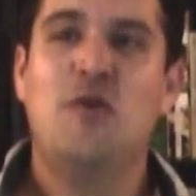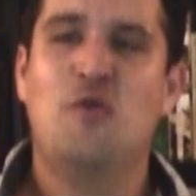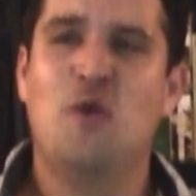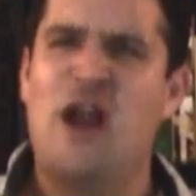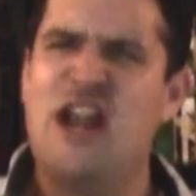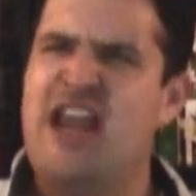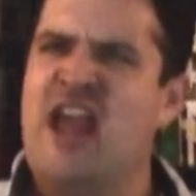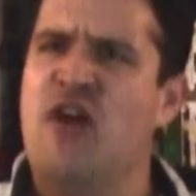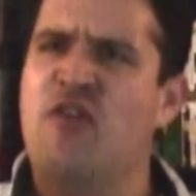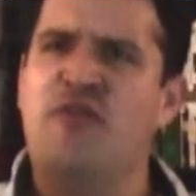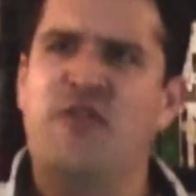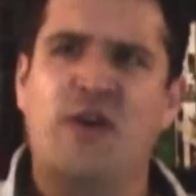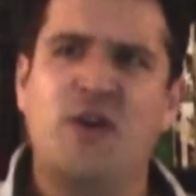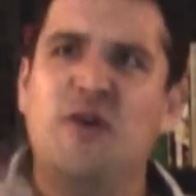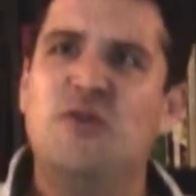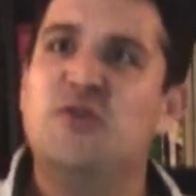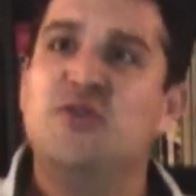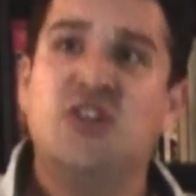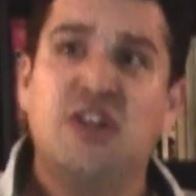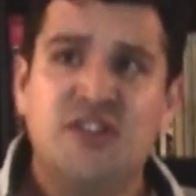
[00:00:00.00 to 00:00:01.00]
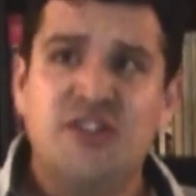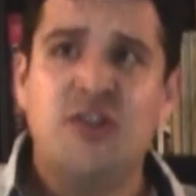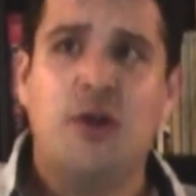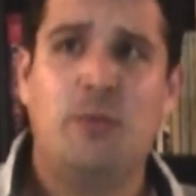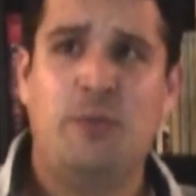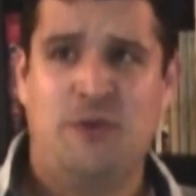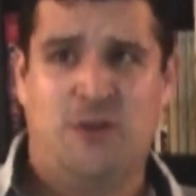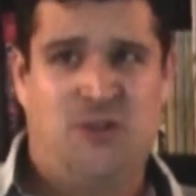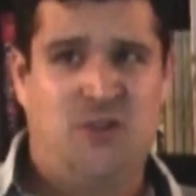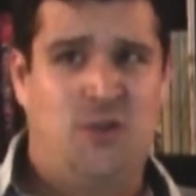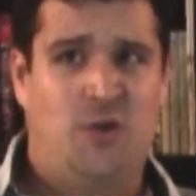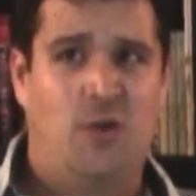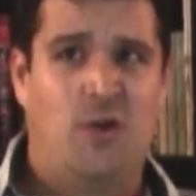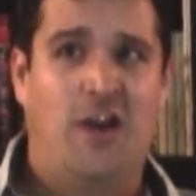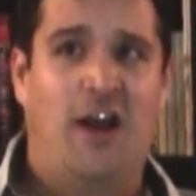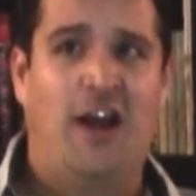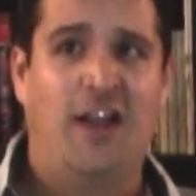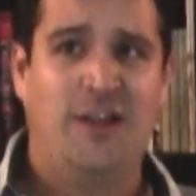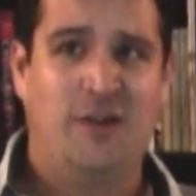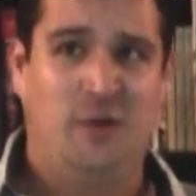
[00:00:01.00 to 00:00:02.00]
right now Funko just opened a store
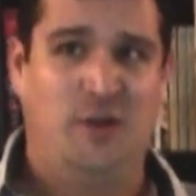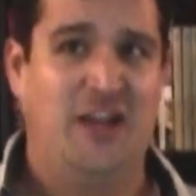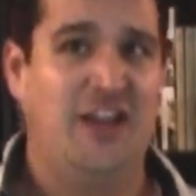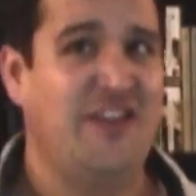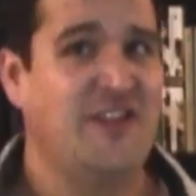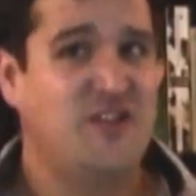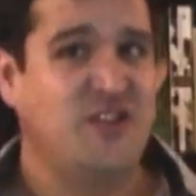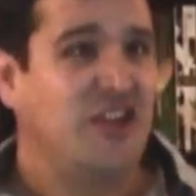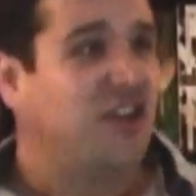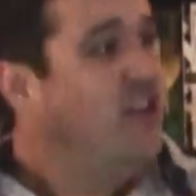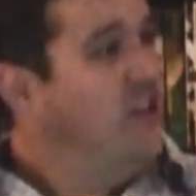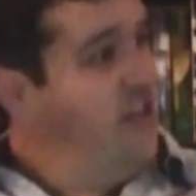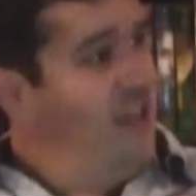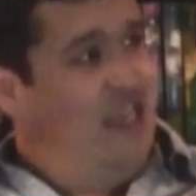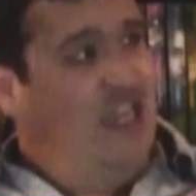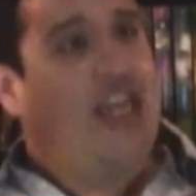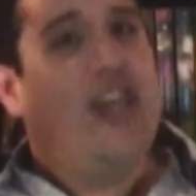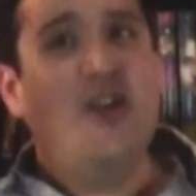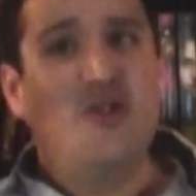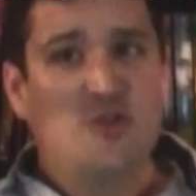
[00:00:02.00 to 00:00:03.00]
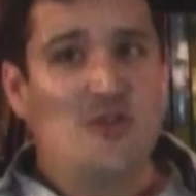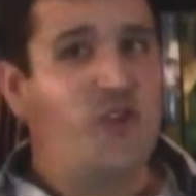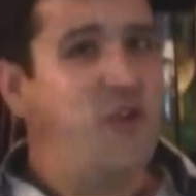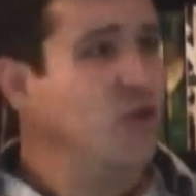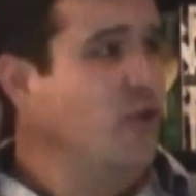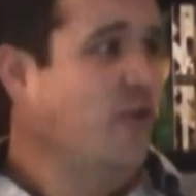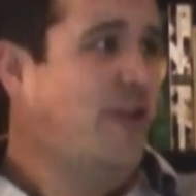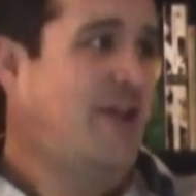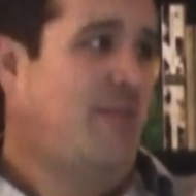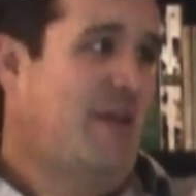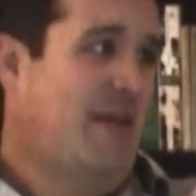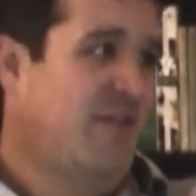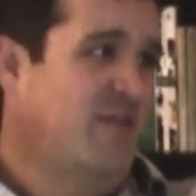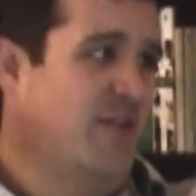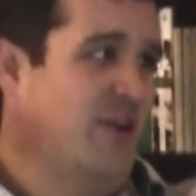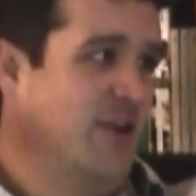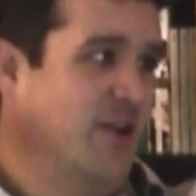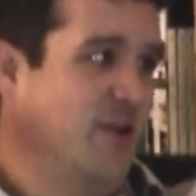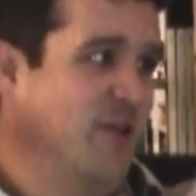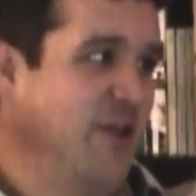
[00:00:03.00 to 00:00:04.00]
in Hollywood, and there's a huge Kool Aid Man
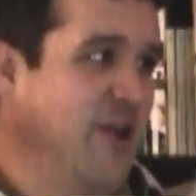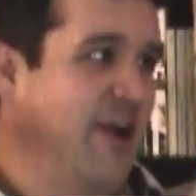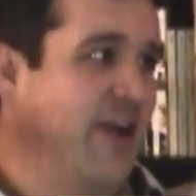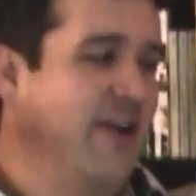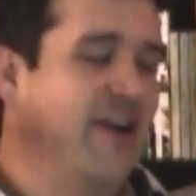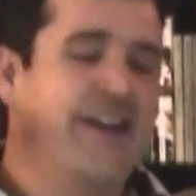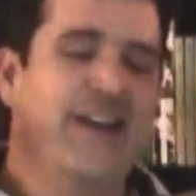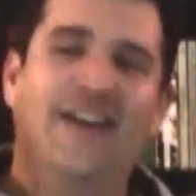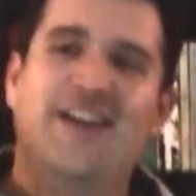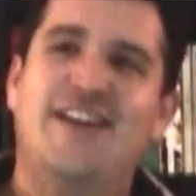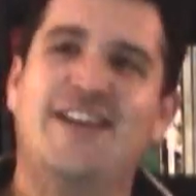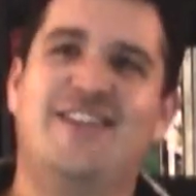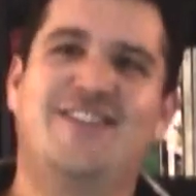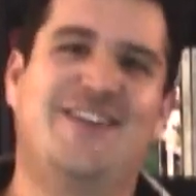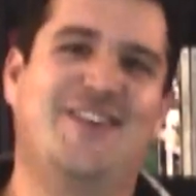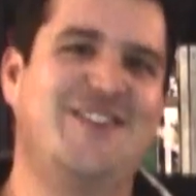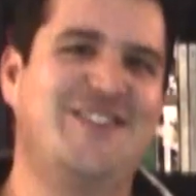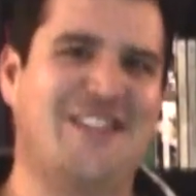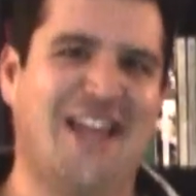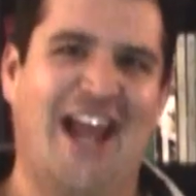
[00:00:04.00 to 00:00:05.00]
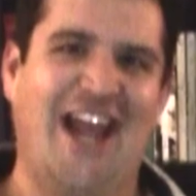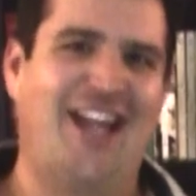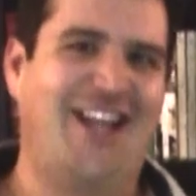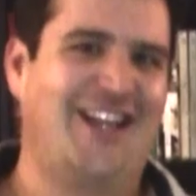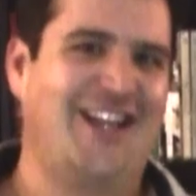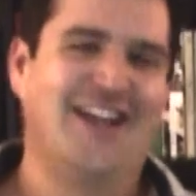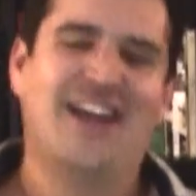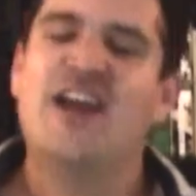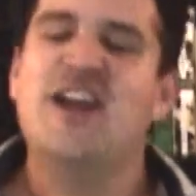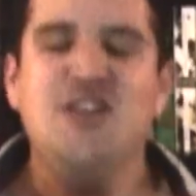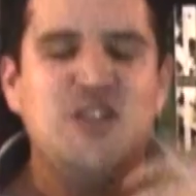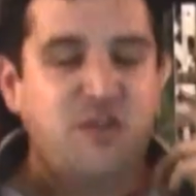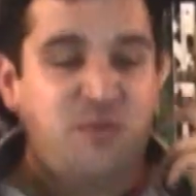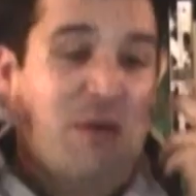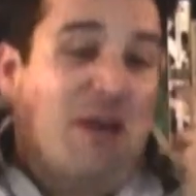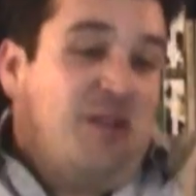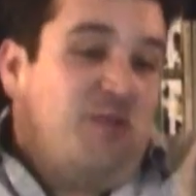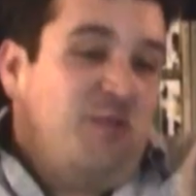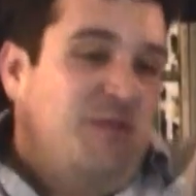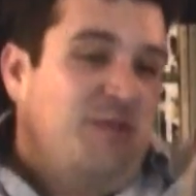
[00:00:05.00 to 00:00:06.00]
Funko there. Yeah. So it's like just
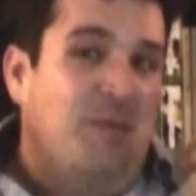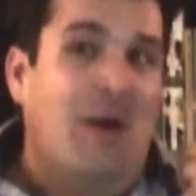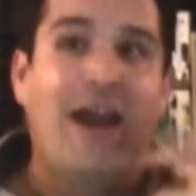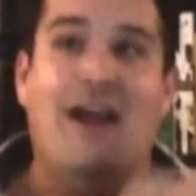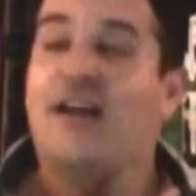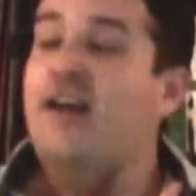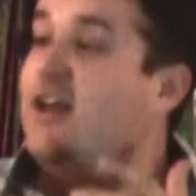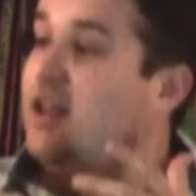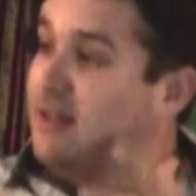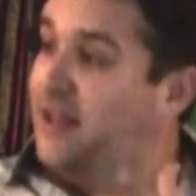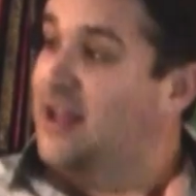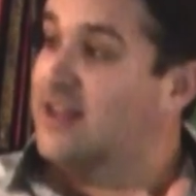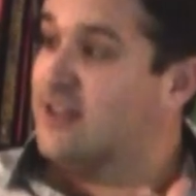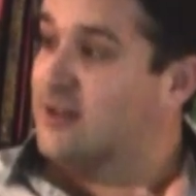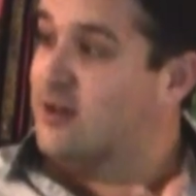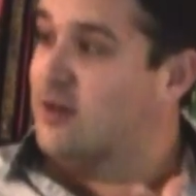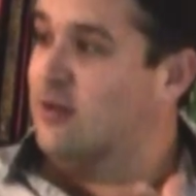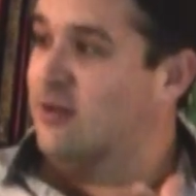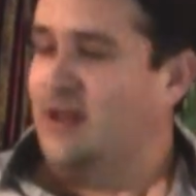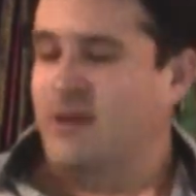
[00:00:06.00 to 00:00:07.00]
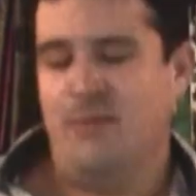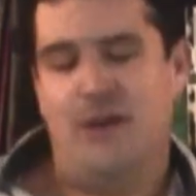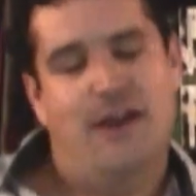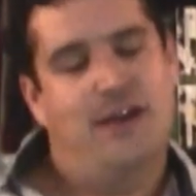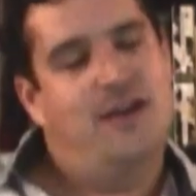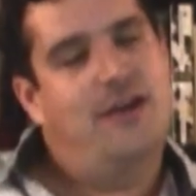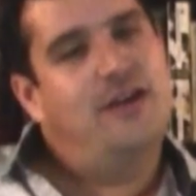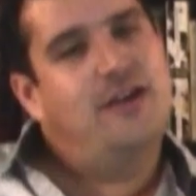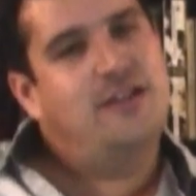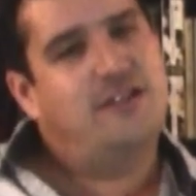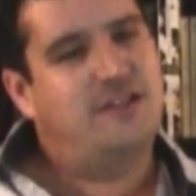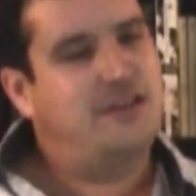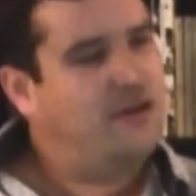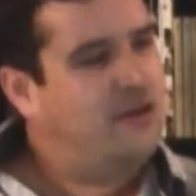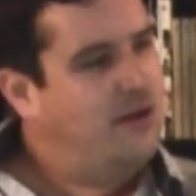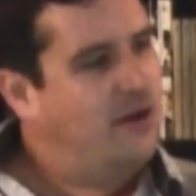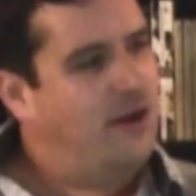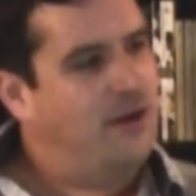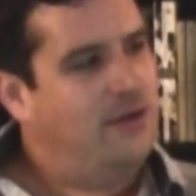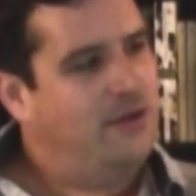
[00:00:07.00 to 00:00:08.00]
makes me smile, like the Kool Aid Man. So
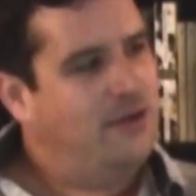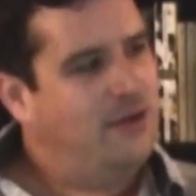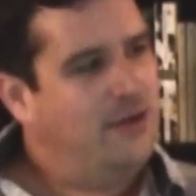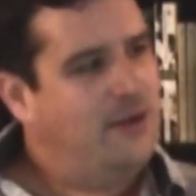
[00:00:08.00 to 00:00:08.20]
there you go.